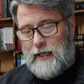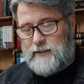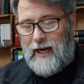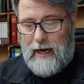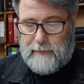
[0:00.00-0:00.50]

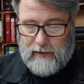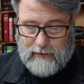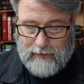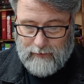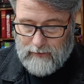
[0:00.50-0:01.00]
topic
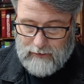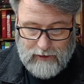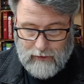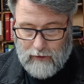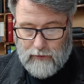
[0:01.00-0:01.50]
there,
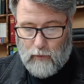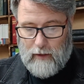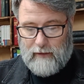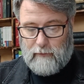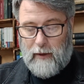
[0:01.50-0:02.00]

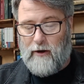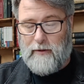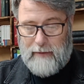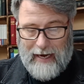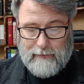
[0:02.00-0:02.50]
whatever part of the
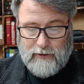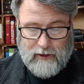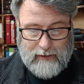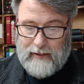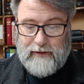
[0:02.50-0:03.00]
Bible
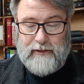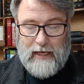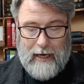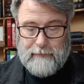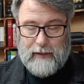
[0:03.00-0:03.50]
you're in, the
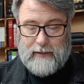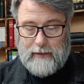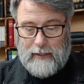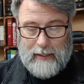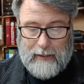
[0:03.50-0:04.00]
topic
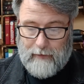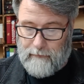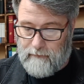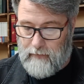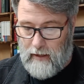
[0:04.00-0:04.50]

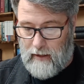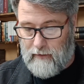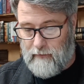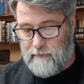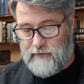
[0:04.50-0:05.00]

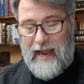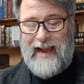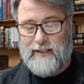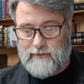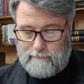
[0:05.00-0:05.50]

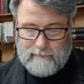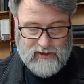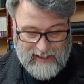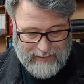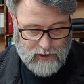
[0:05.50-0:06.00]
that
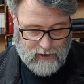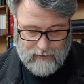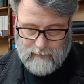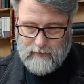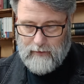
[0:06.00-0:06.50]
section.